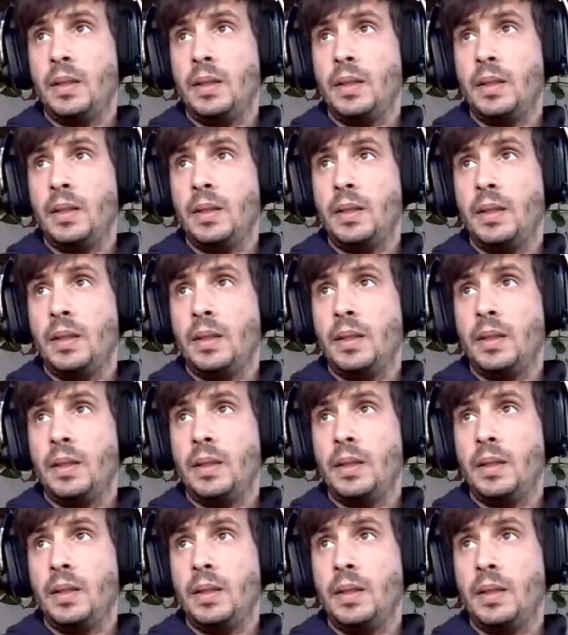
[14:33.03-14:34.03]
first
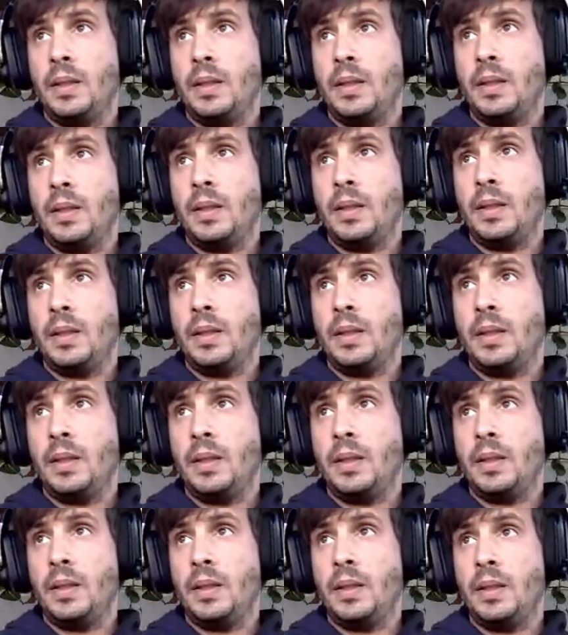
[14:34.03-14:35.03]

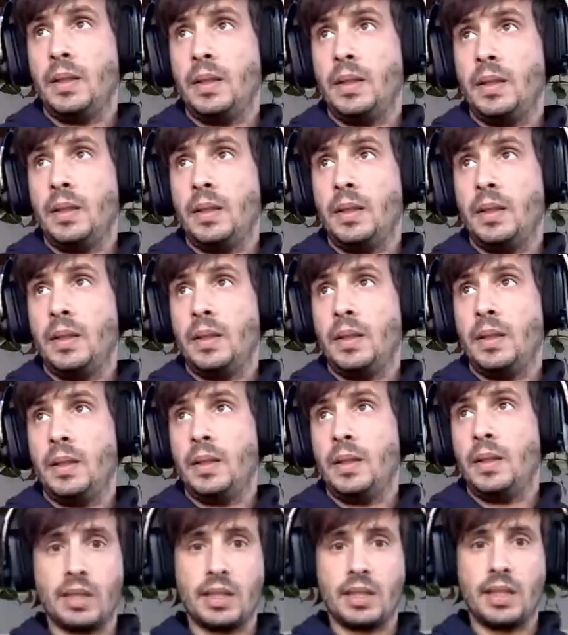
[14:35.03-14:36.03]
guess at an
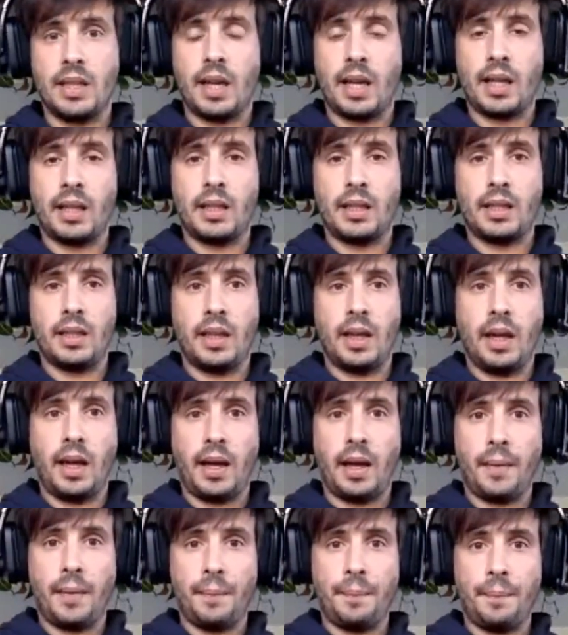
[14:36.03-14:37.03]
answer is that
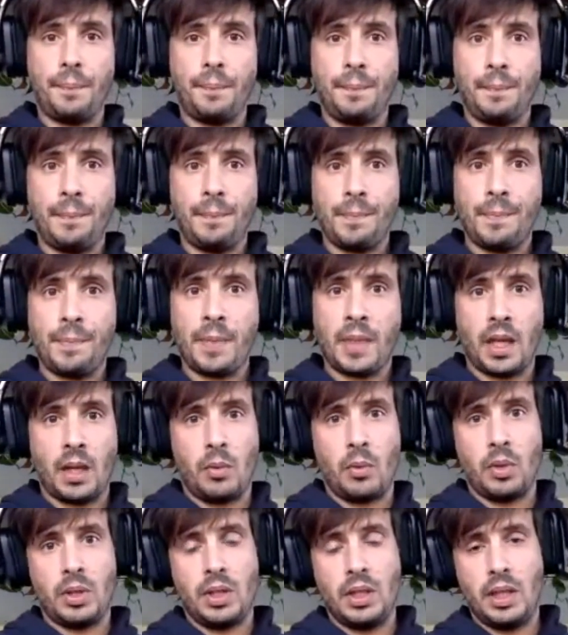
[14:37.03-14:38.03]
it
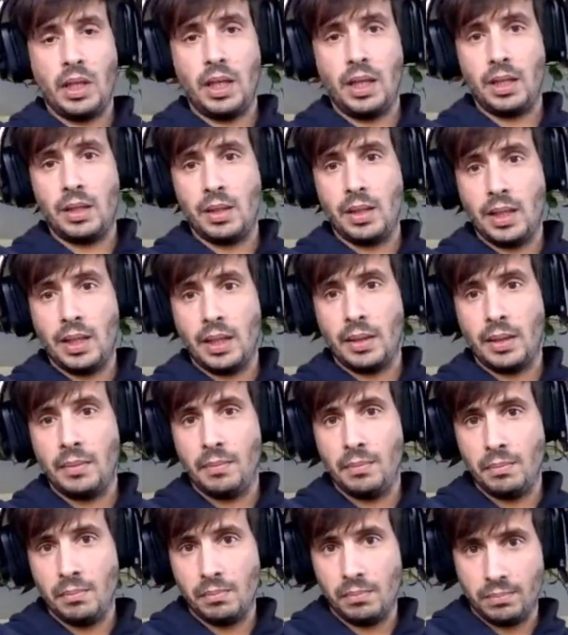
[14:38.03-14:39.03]
would need
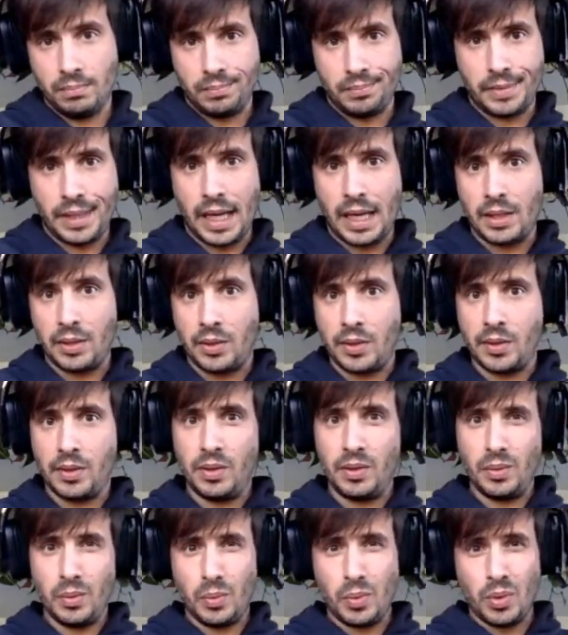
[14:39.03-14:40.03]

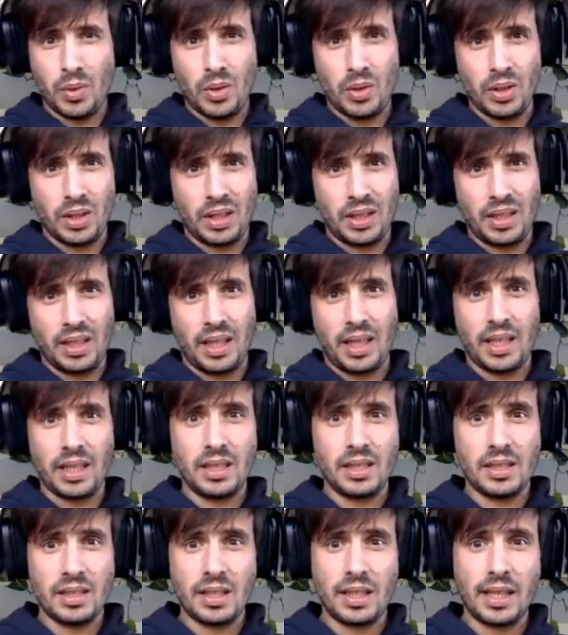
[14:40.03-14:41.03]
manual work
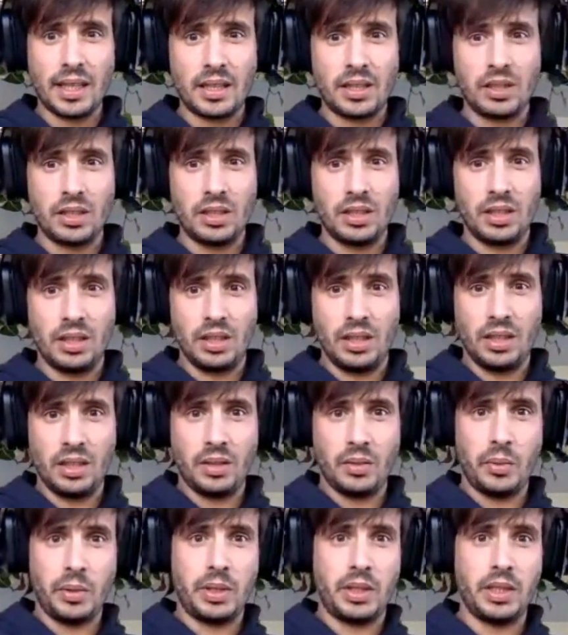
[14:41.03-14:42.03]
and selection,
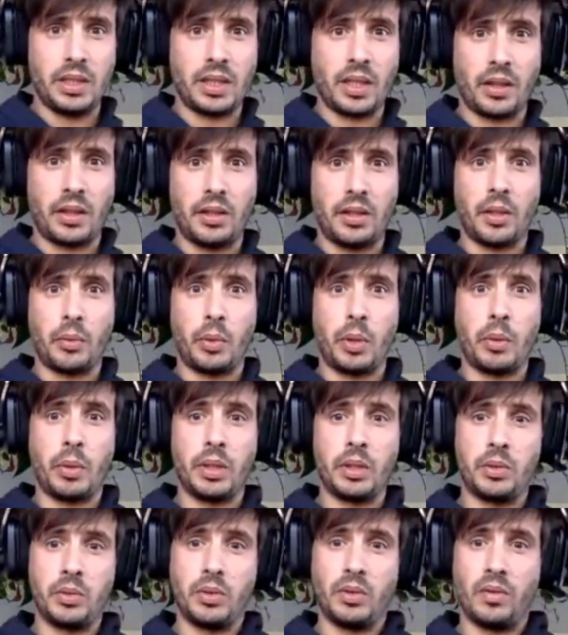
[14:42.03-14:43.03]
which is something that we
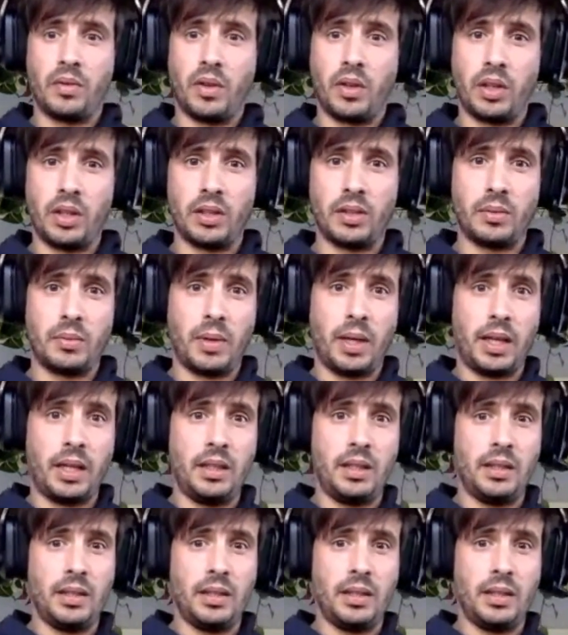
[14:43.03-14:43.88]
want to avoid, right?